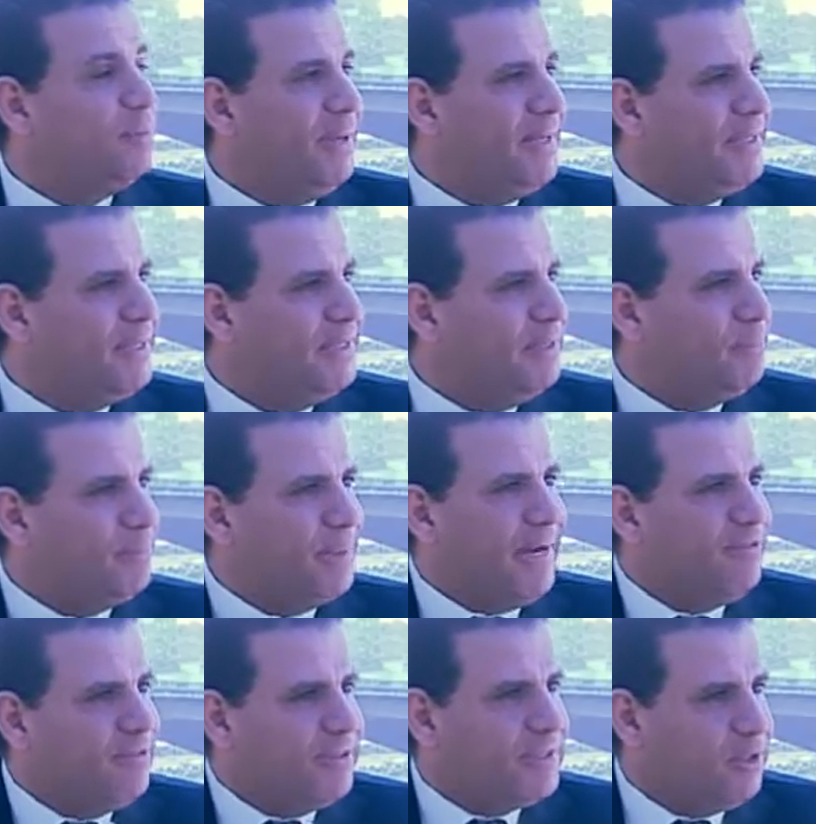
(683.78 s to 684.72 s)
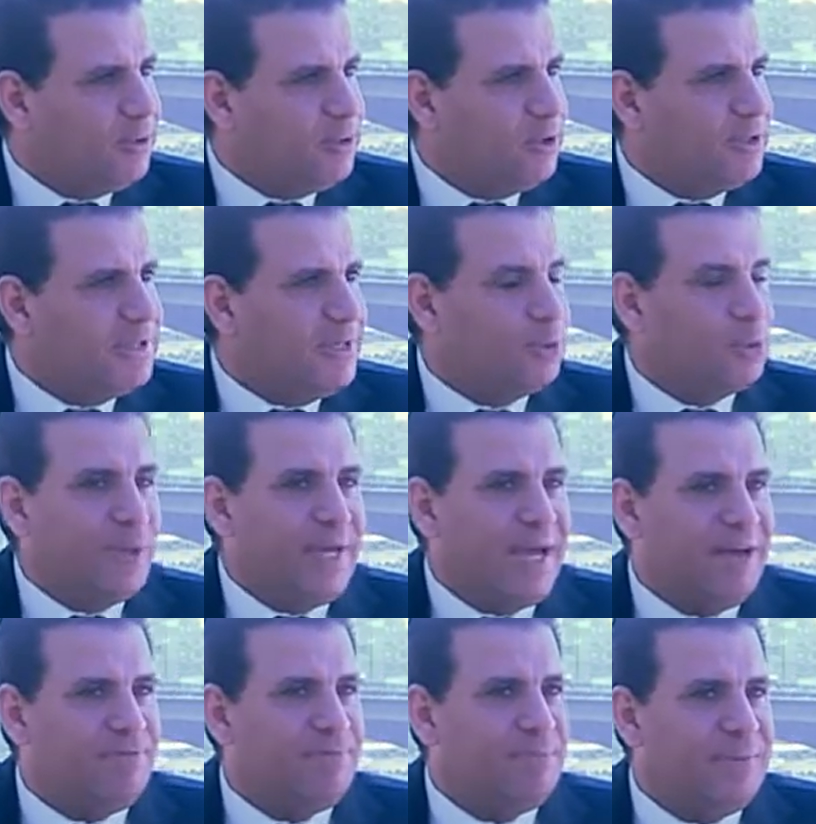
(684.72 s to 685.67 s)
by private sectors that we
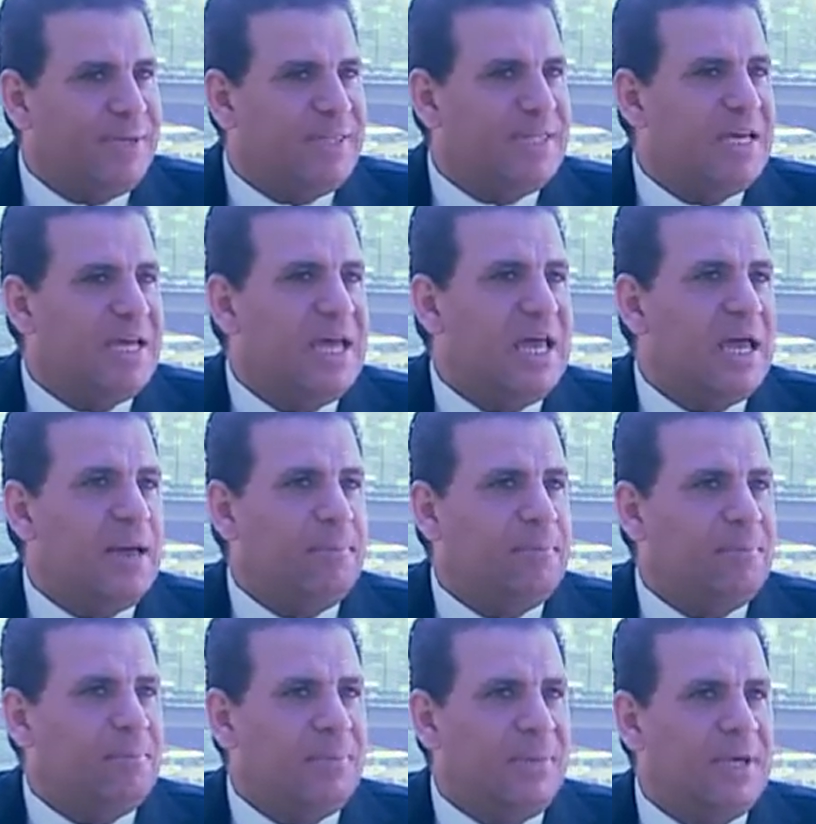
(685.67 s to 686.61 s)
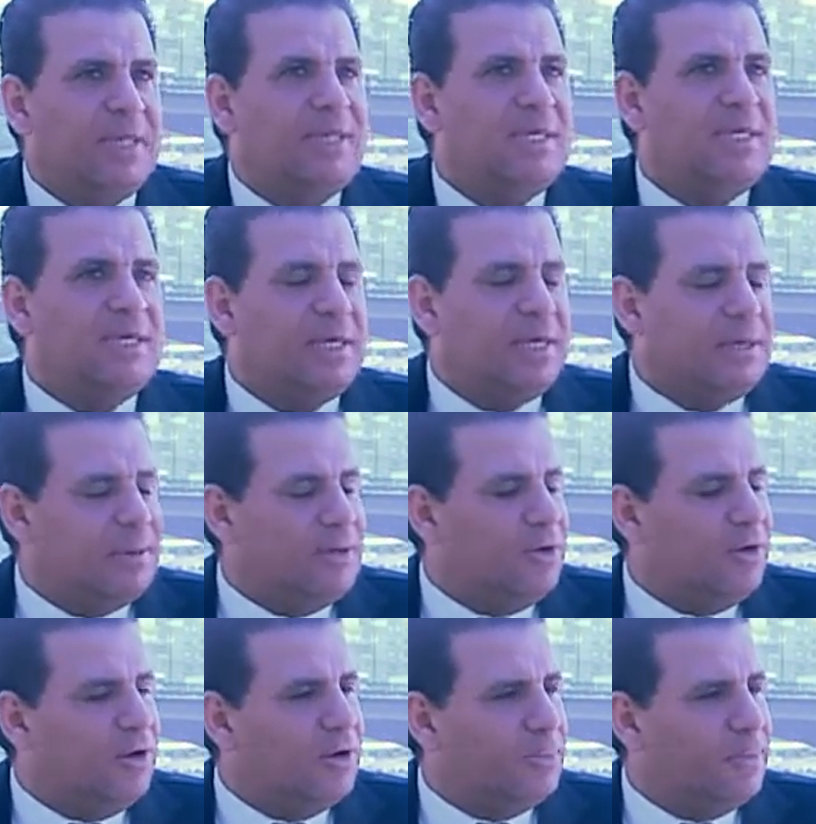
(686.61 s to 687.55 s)
have many
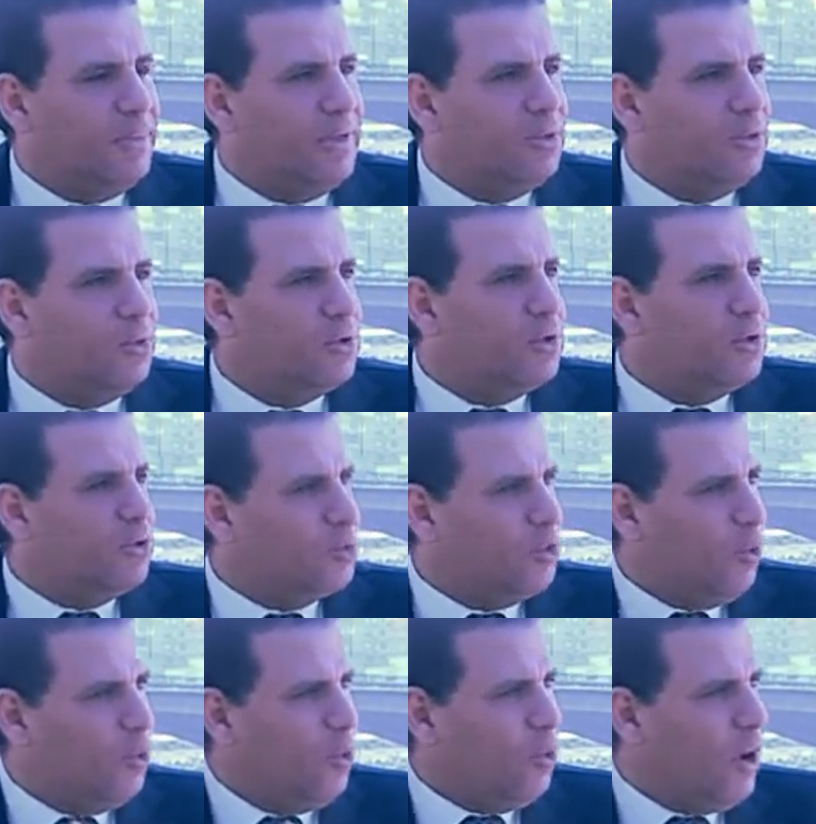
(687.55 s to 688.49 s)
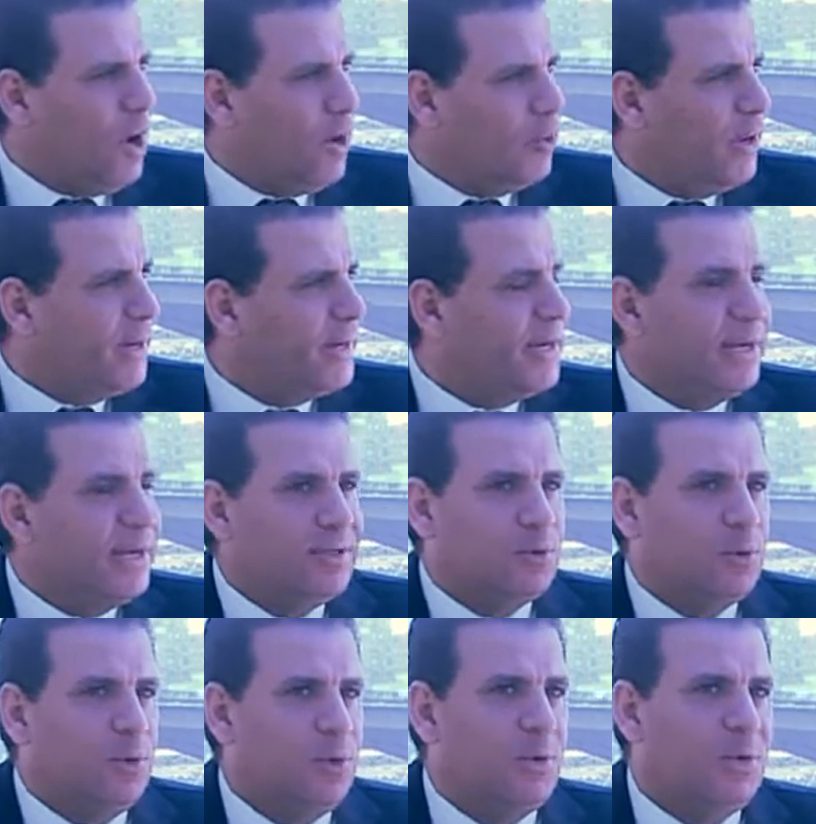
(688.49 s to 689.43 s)
young men who are working
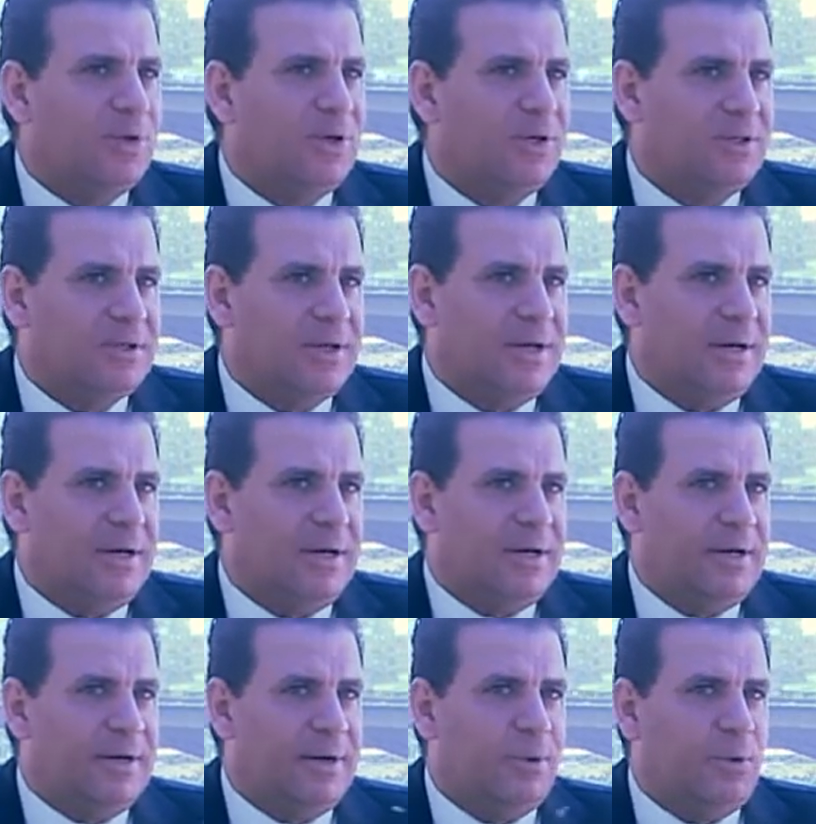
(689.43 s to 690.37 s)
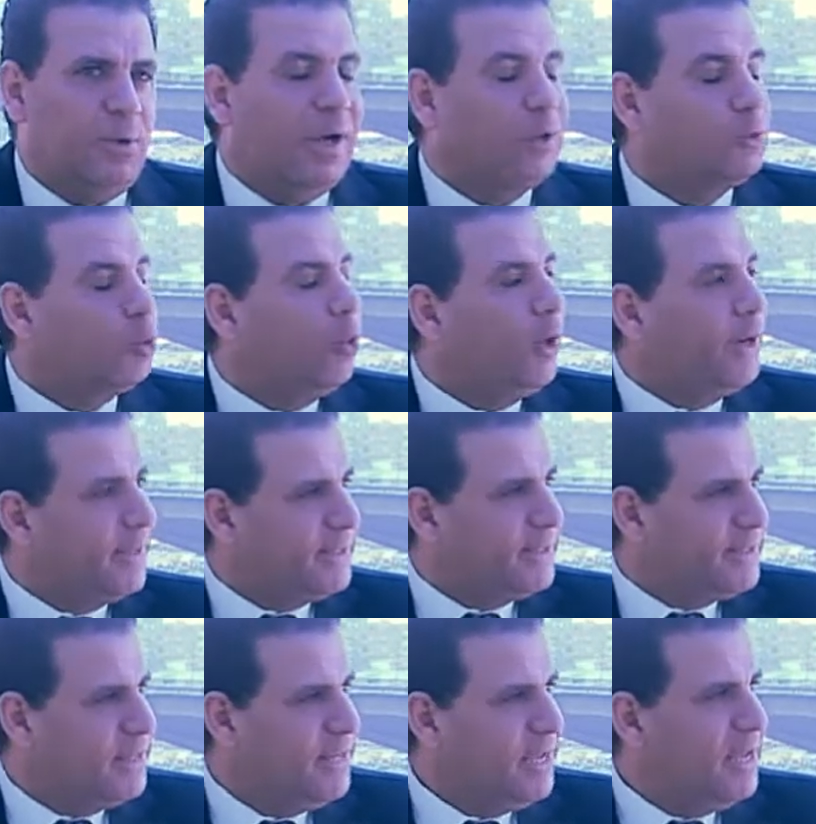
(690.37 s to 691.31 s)
to want
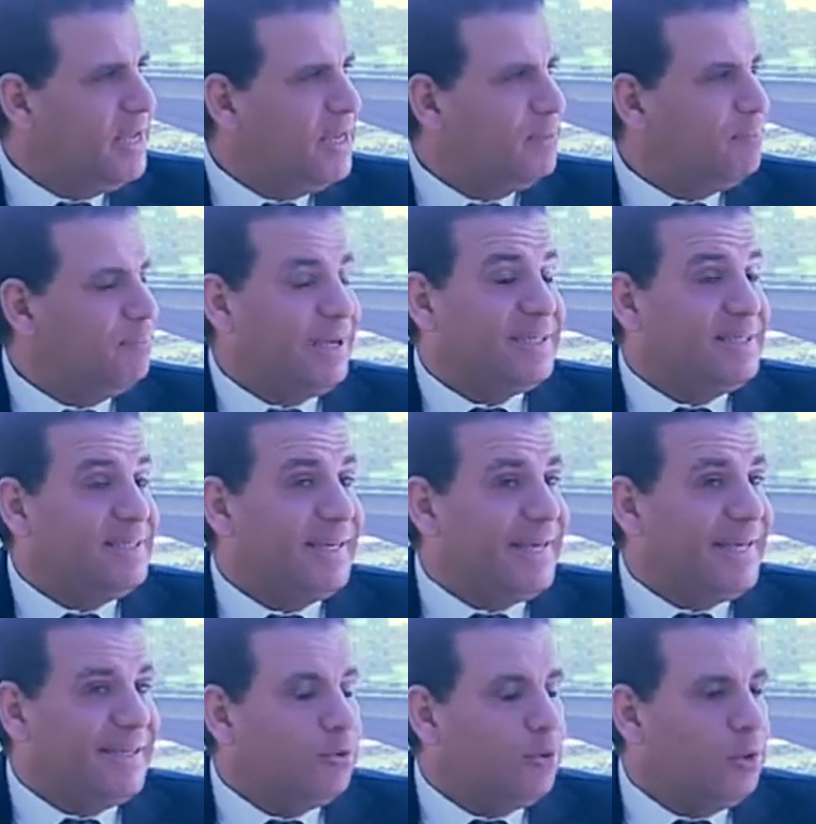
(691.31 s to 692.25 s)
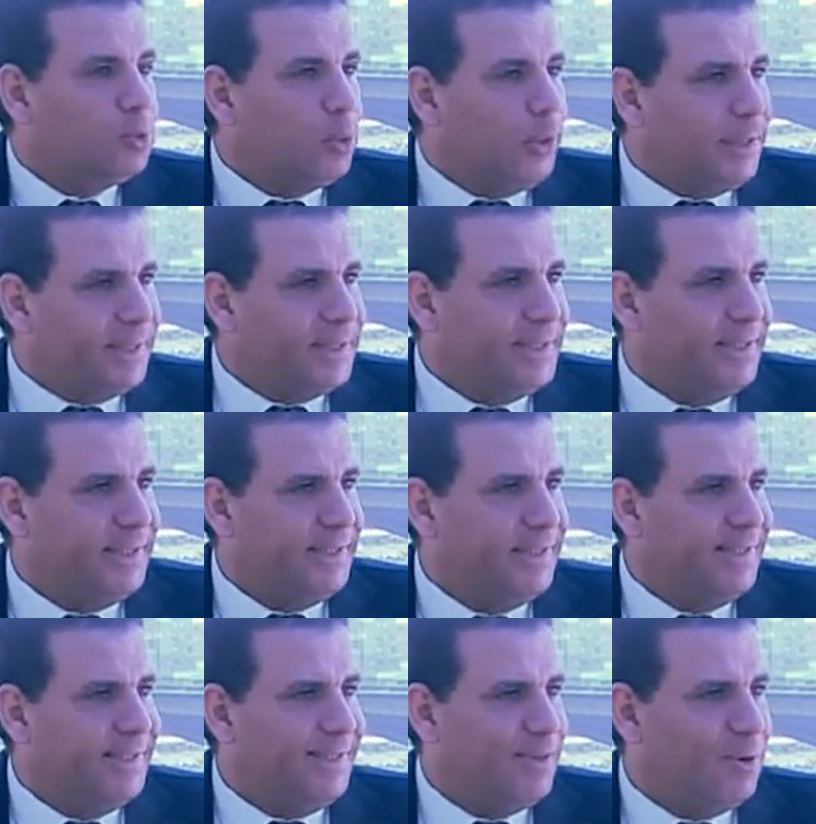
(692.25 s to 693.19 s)
works, but they cannot work.
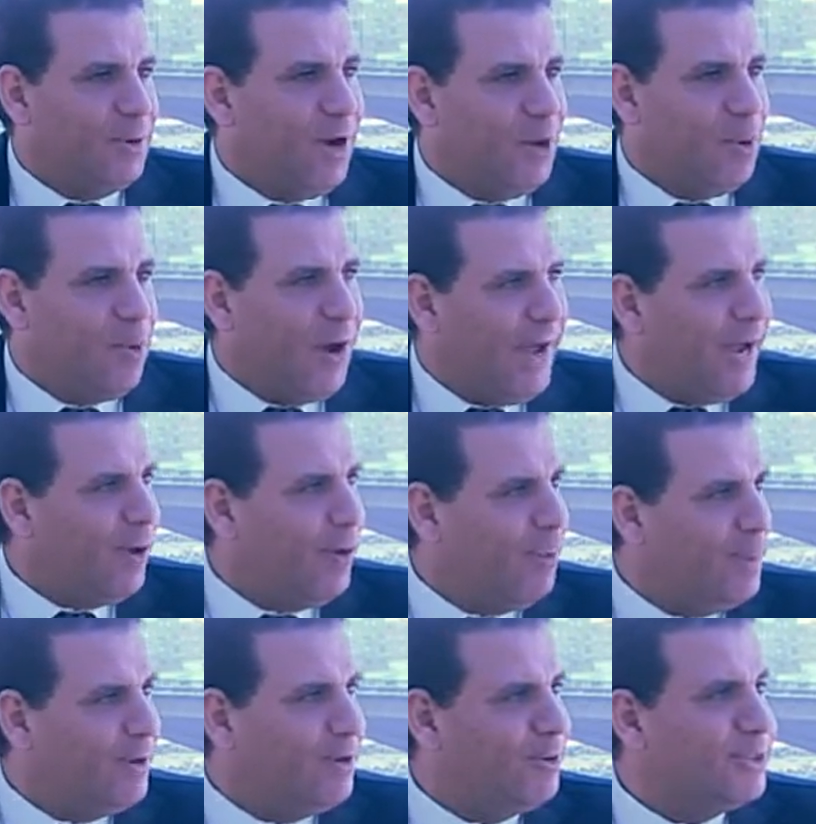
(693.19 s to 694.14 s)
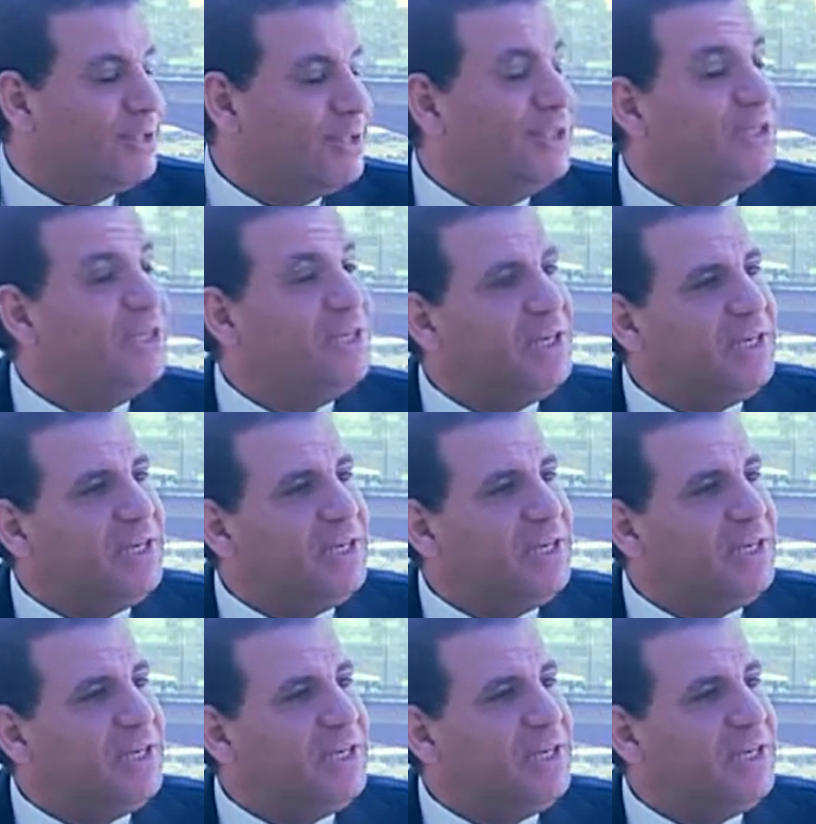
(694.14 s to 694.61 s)
How? Because they